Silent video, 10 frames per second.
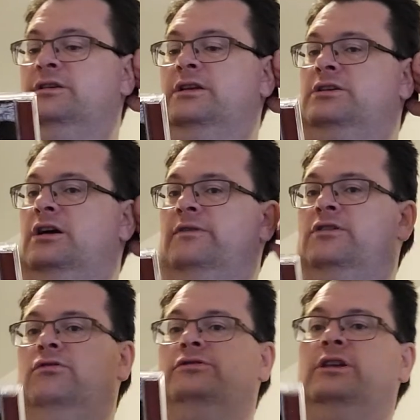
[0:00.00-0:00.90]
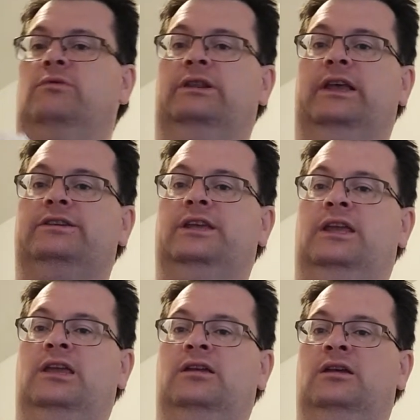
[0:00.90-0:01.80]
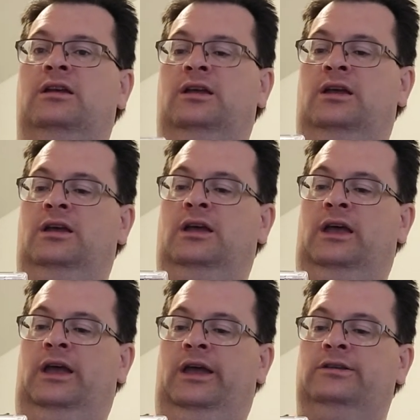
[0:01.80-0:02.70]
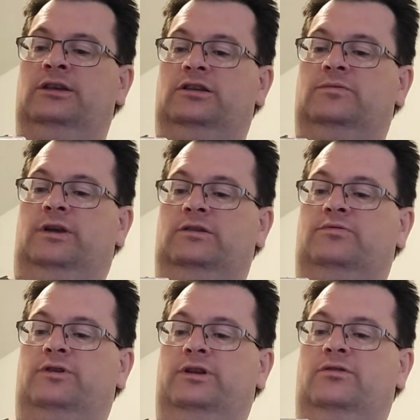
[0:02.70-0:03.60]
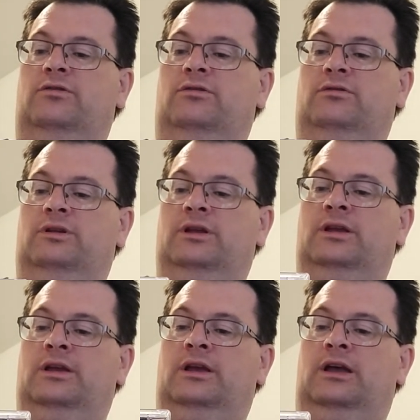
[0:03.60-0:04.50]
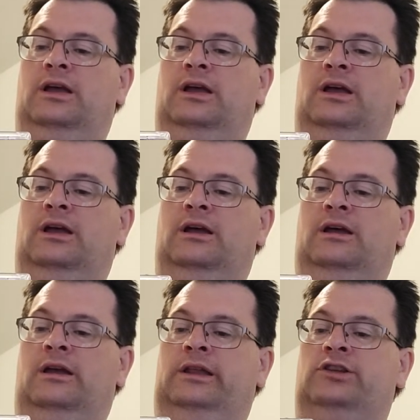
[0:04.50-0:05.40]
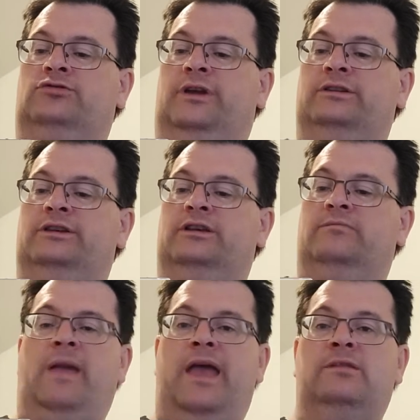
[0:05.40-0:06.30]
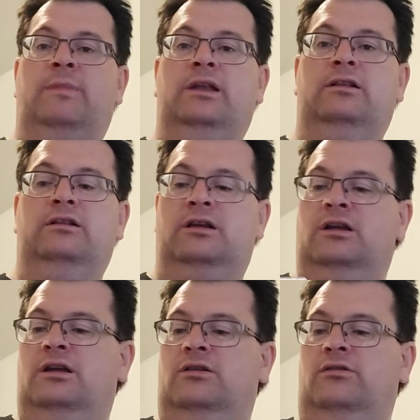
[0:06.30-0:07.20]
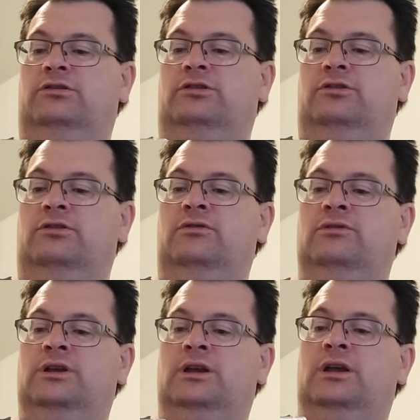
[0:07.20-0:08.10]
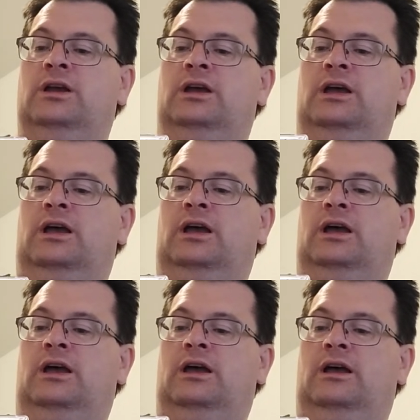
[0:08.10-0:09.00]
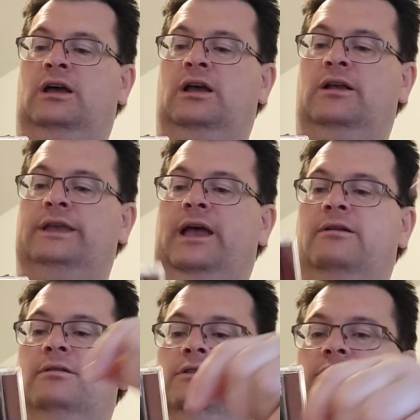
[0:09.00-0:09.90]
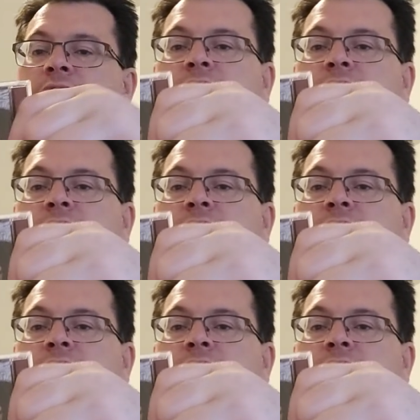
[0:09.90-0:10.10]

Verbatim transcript: a kind of acoustic with less singing, and it's it's pretty cool. Uh, in the Trenches, Man in the Middle, good tune. Uh, yeah, so a